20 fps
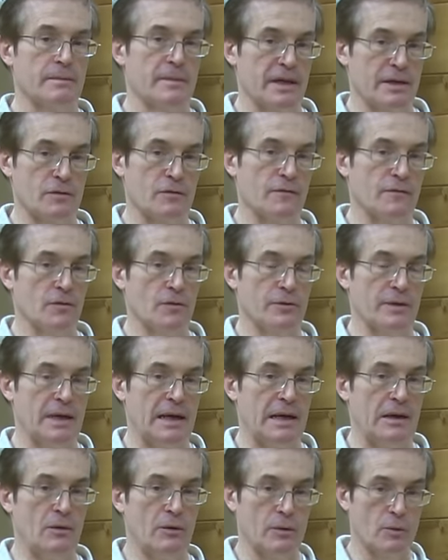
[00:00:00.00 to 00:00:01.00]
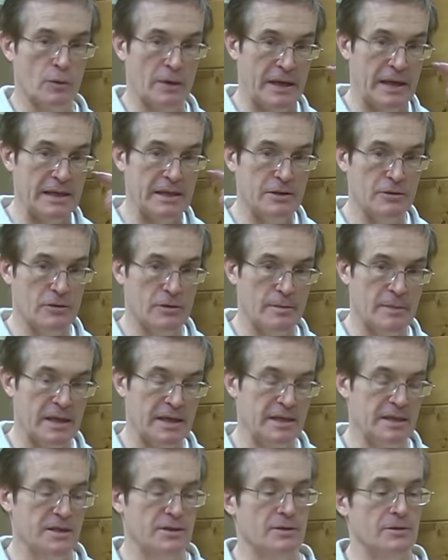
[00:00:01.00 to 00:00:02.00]
microphone now and what I hear in
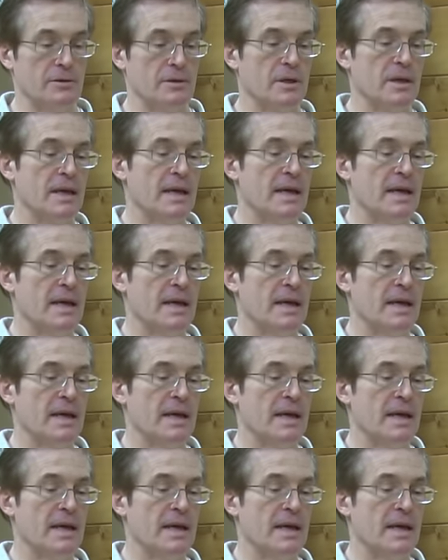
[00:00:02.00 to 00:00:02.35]
my ear